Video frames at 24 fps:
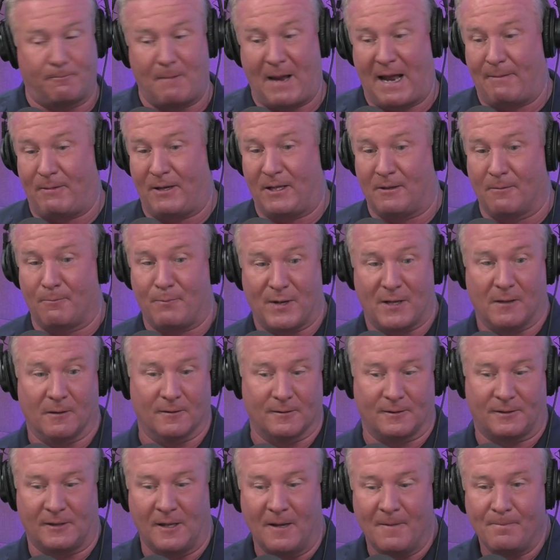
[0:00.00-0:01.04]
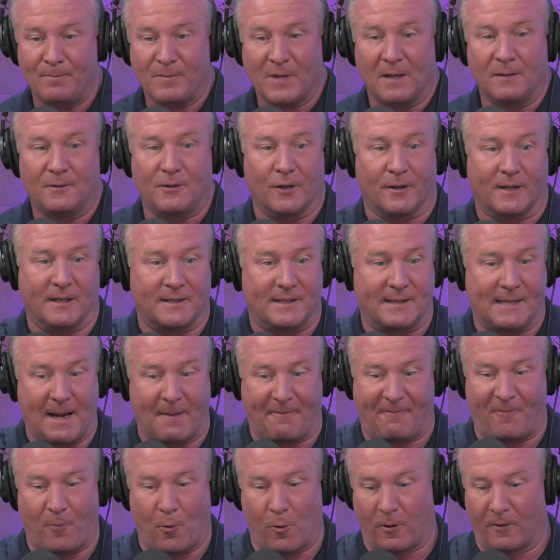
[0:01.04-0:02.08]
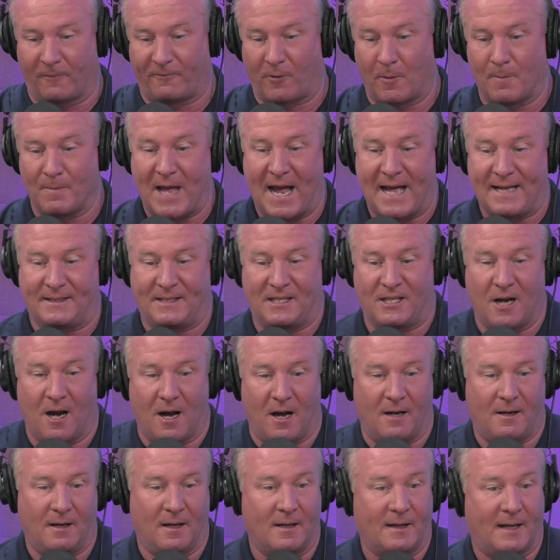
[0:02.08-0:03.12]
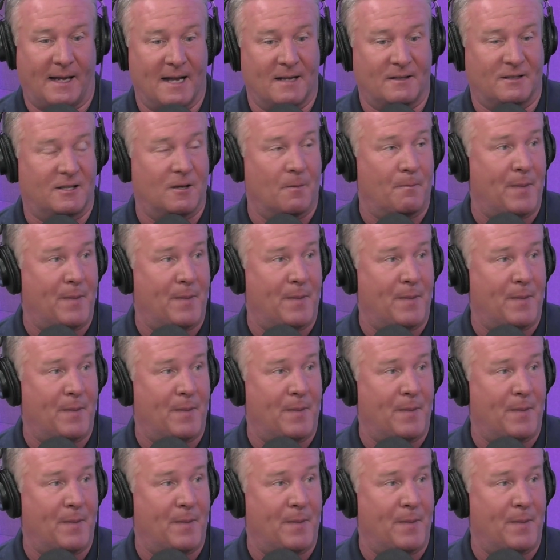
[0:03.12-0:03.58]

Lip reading: Maybe the Bills took a step forward from that dud against the